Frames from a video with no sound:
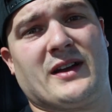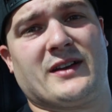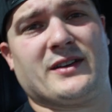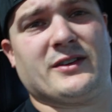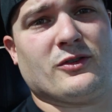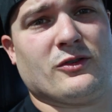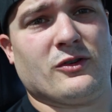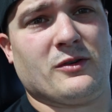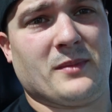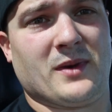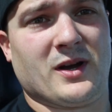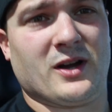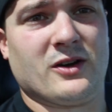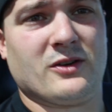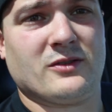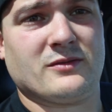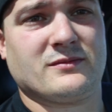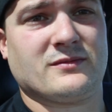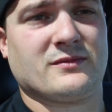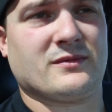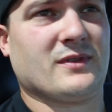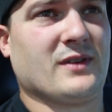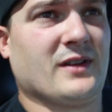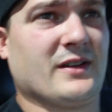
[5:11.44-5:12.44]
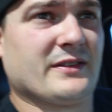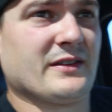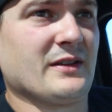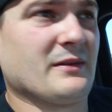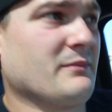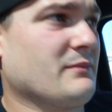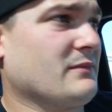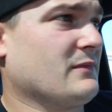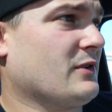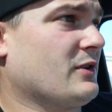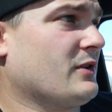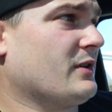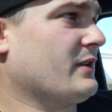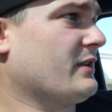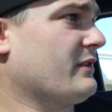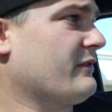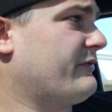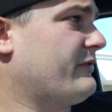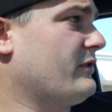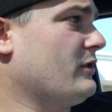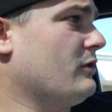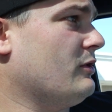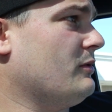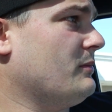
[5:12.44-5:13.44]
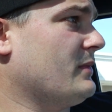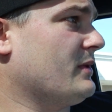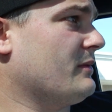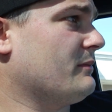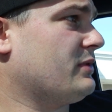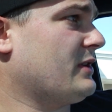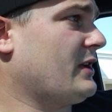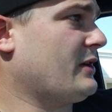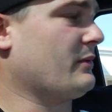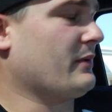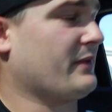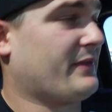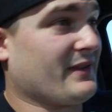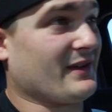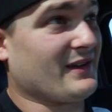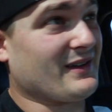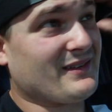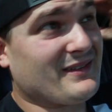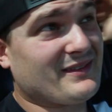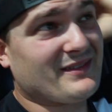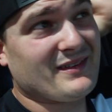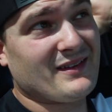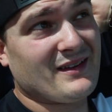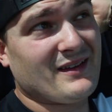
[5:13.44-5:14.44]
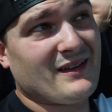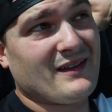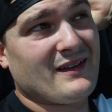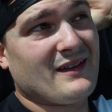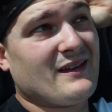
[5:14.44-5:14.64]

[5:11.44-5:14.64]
I can do on my own as I'm learning to film and play with things.